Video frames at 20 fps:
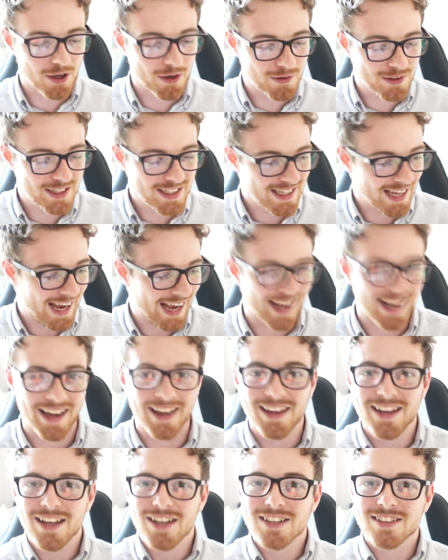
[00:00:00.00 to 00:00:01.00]
So yeah,
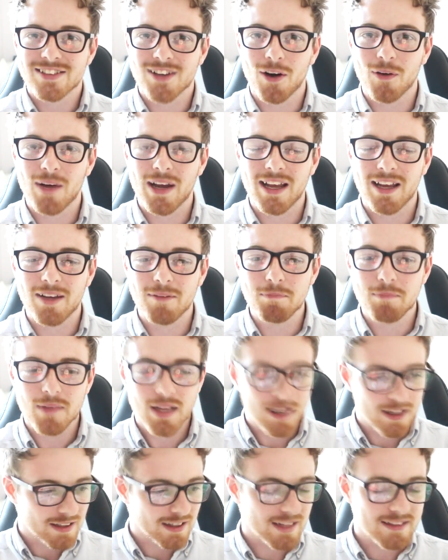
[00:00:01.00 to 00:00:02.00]
so um,
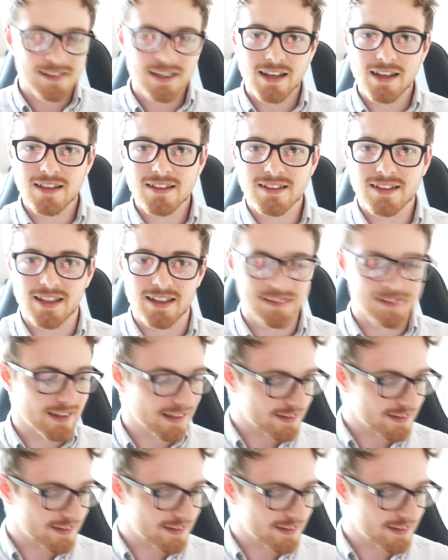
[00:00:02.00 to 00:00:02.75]
let's get into this.